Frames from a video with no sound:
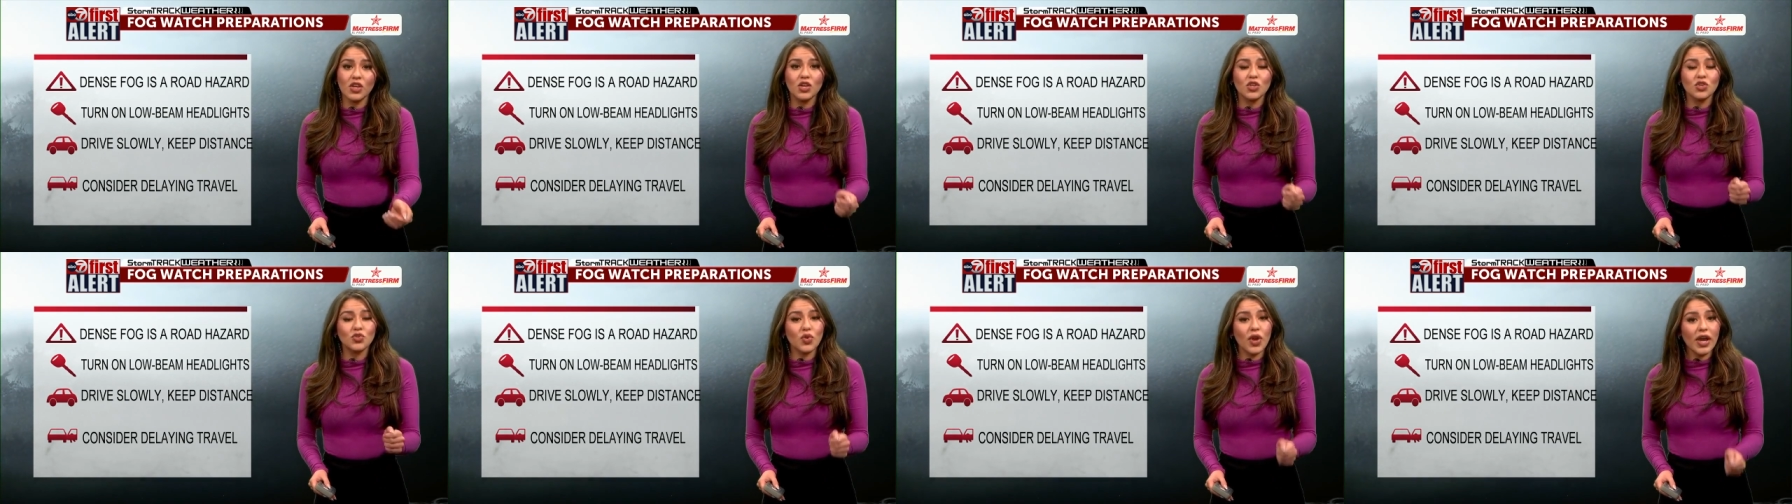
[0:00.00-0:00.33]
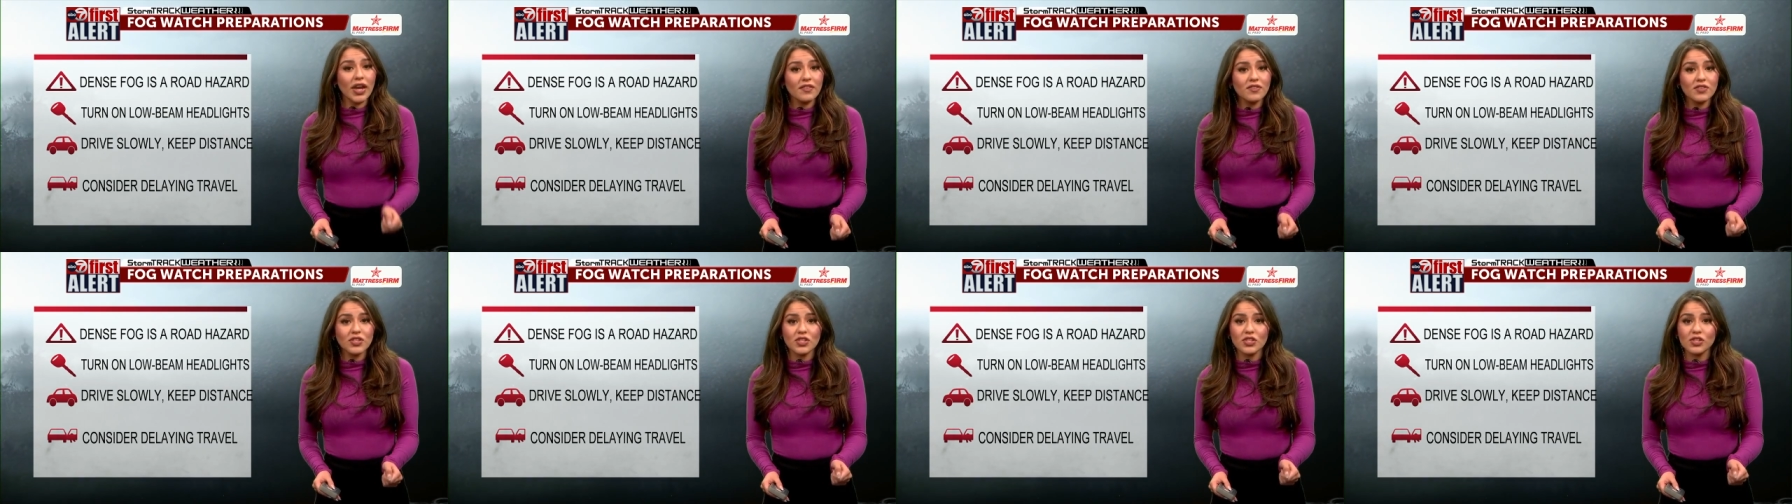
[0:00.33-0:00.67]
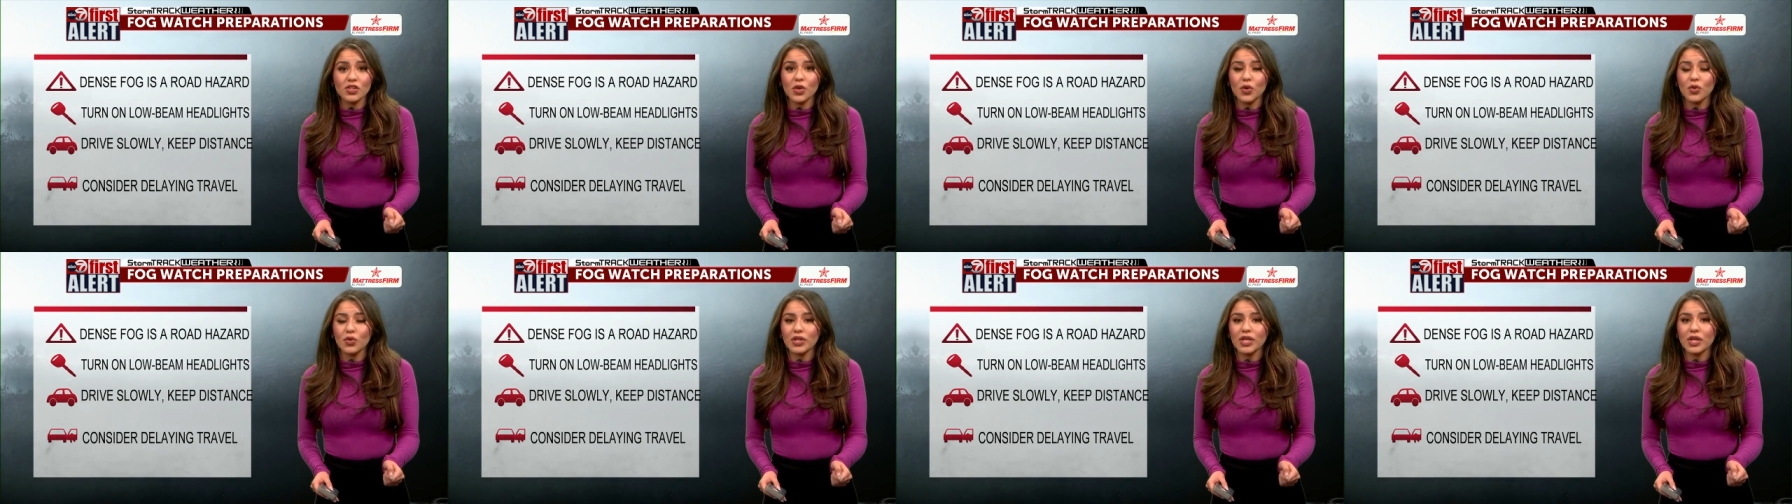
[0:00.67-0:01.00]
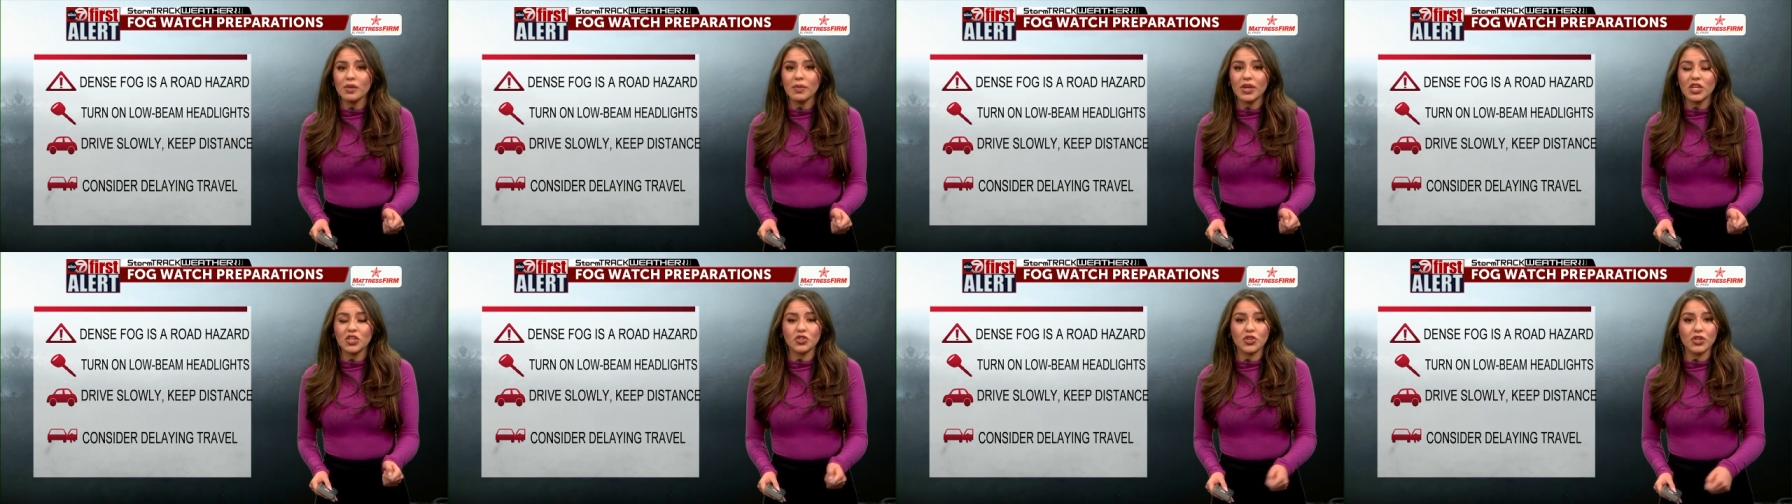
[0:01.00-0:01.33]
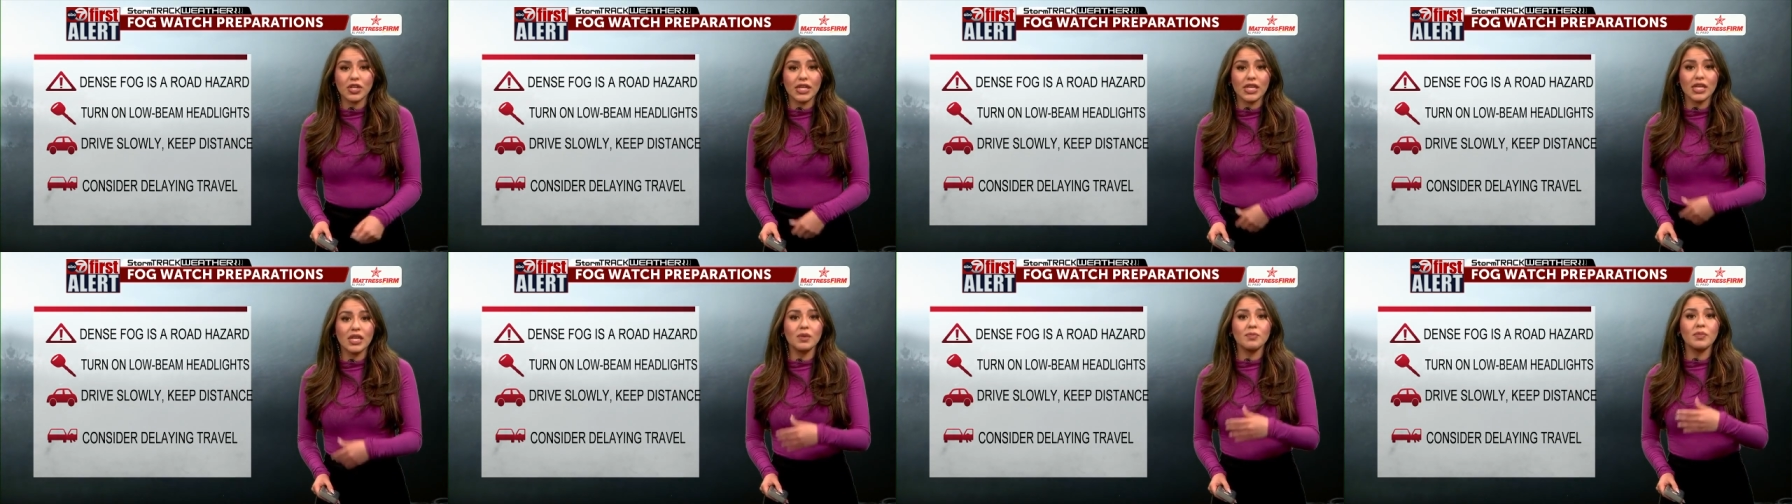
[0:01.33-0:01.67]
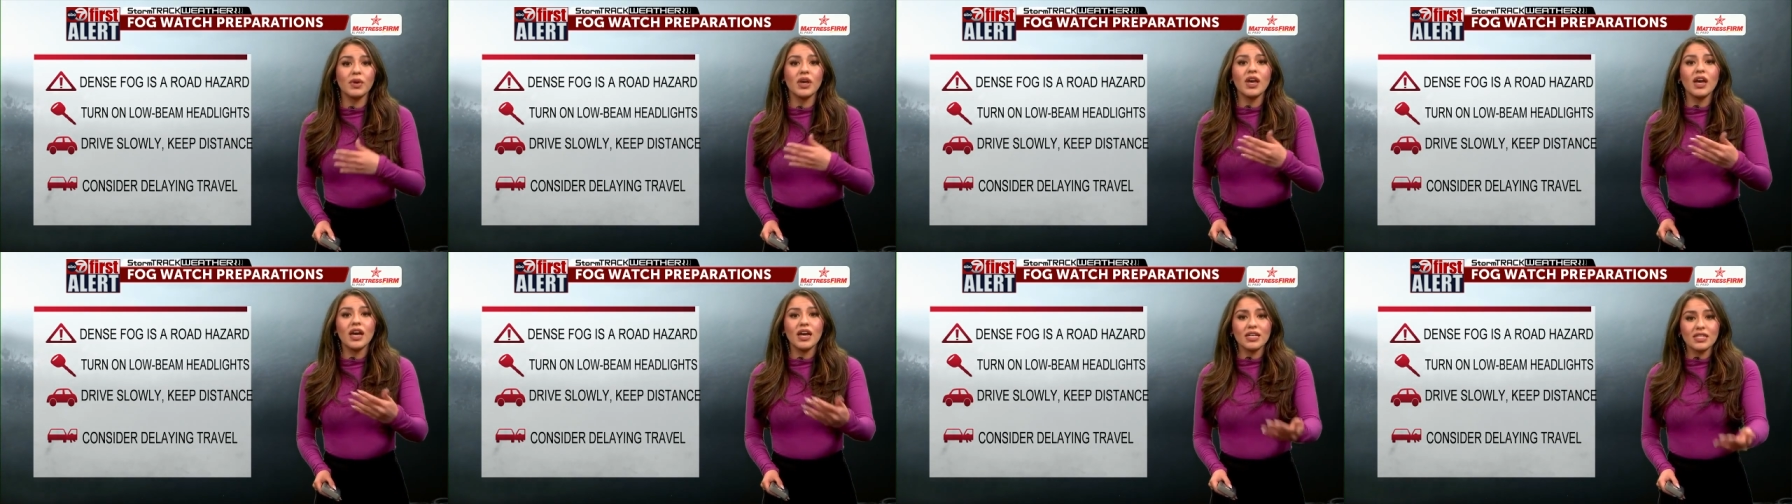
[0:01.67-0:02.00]
drive slowly, make sure to keep
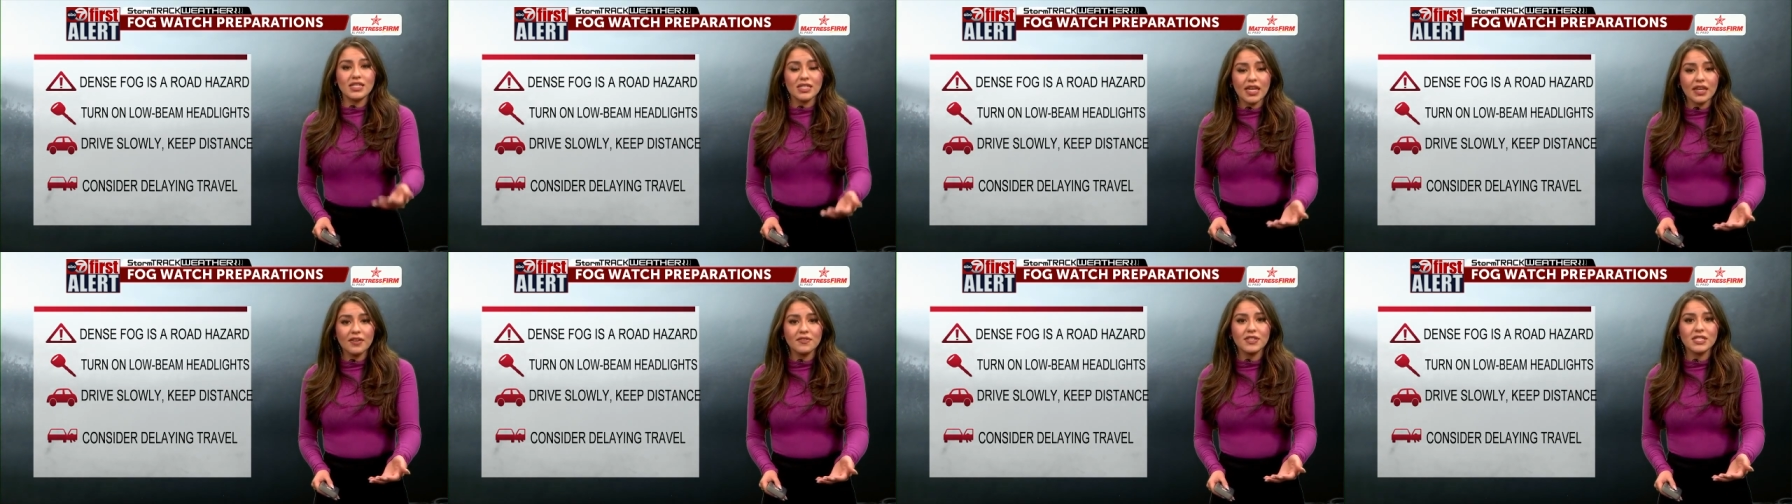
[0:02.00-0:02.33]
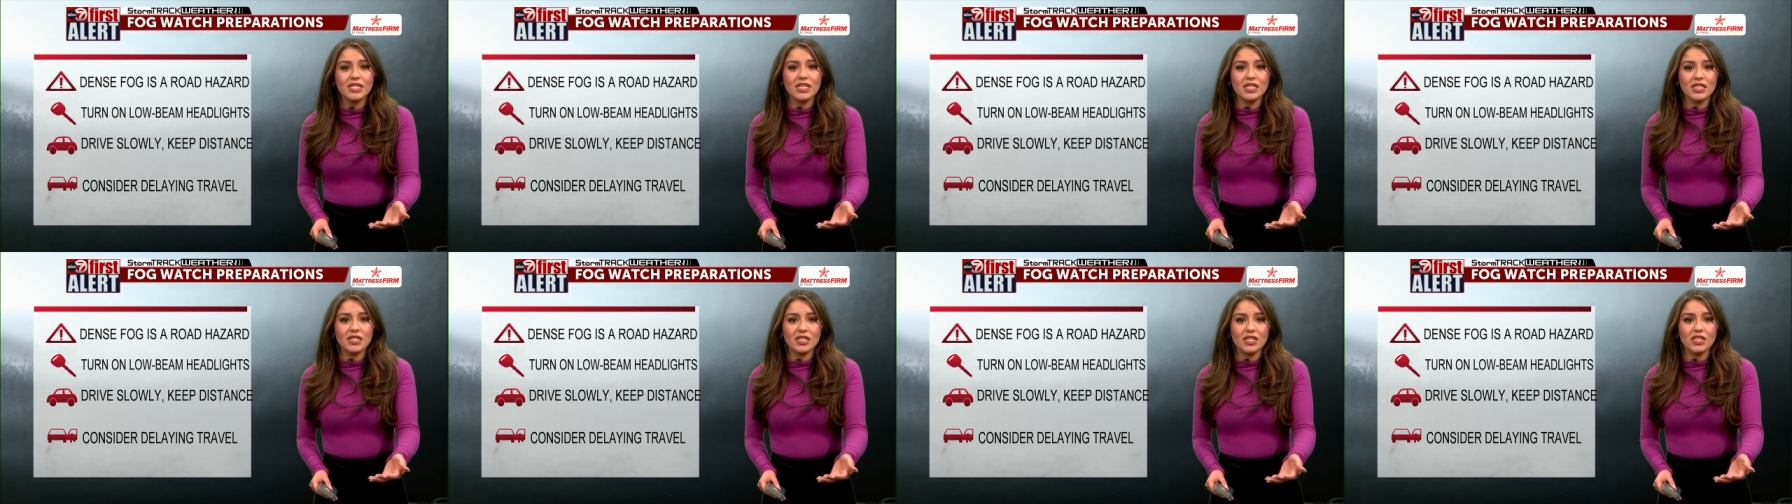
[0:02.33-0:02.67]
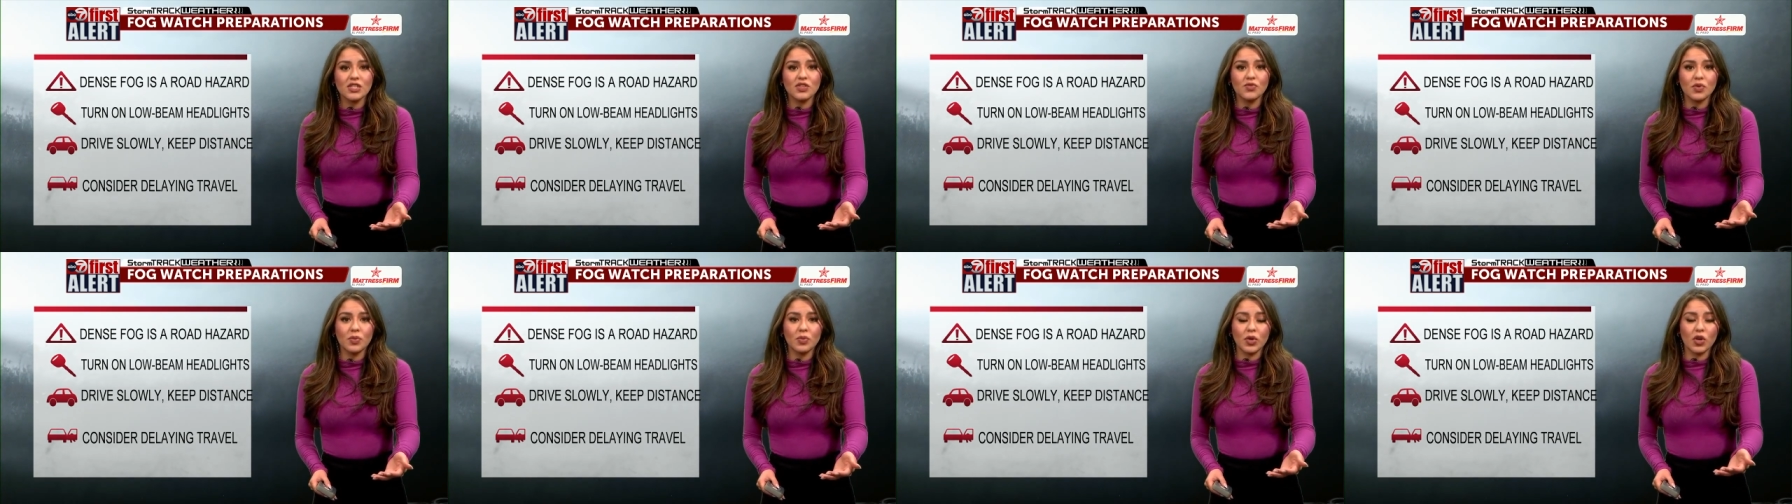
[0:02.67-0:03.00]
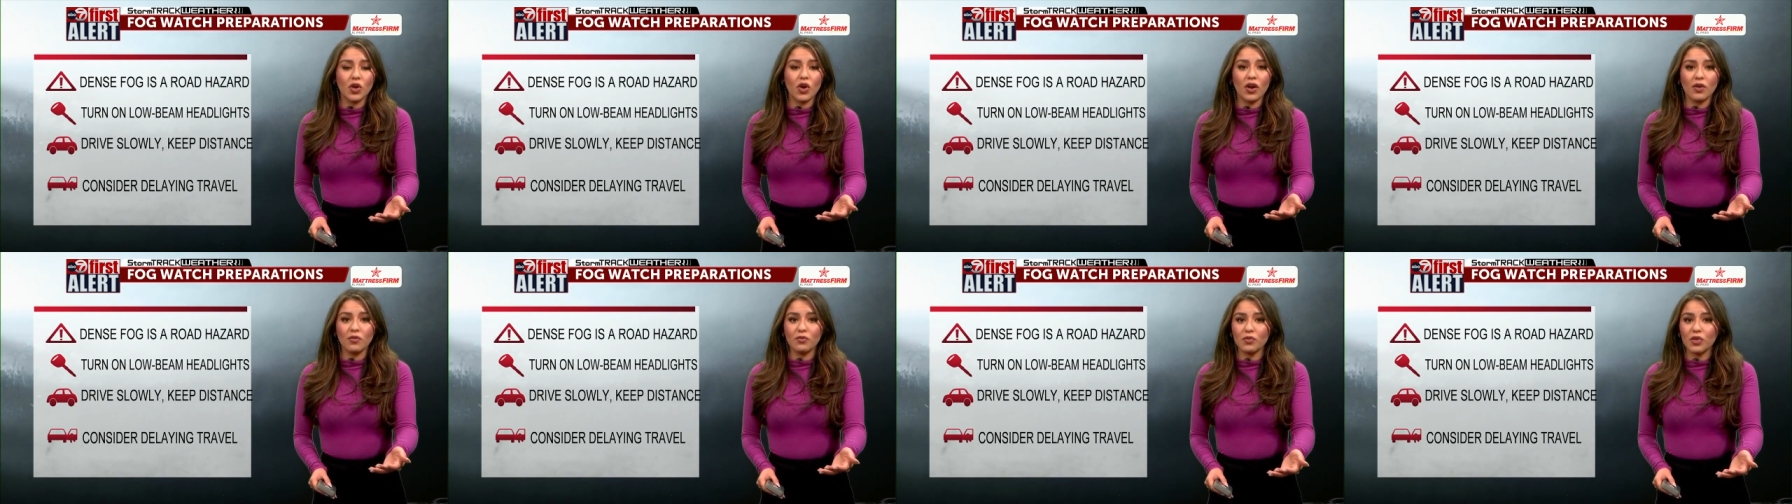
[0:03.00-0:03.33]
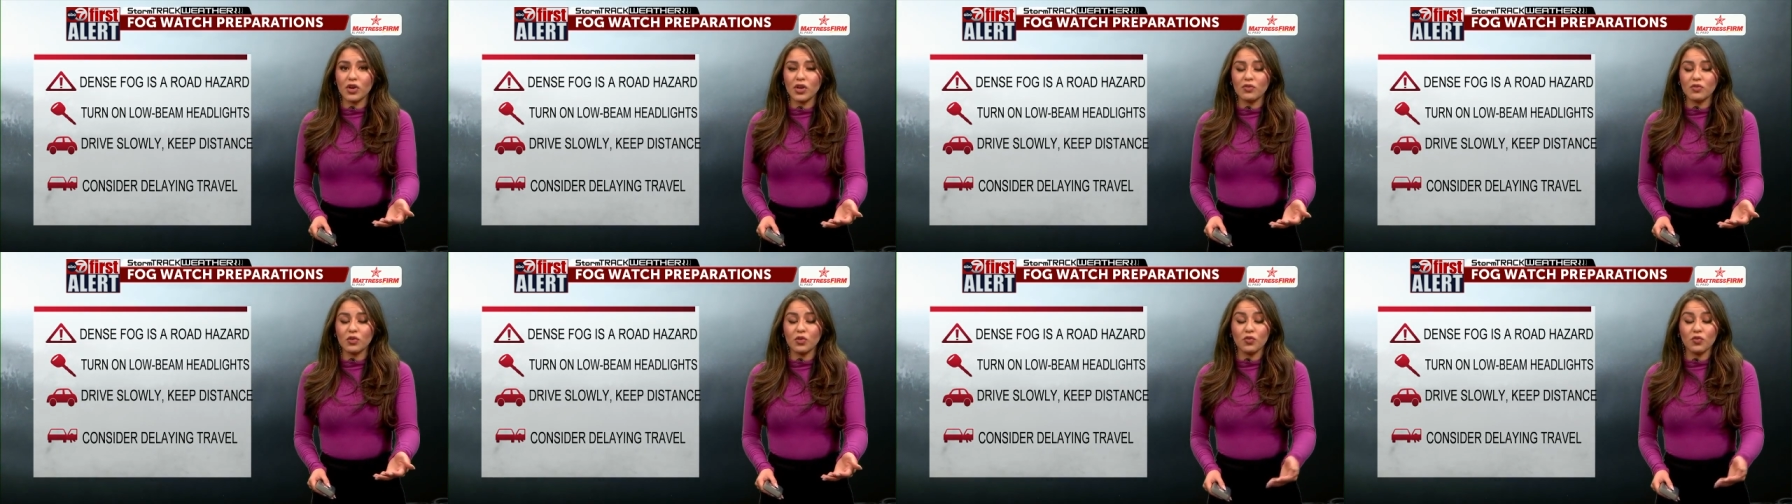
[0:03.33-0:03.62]
a safe distance from the car in front of you.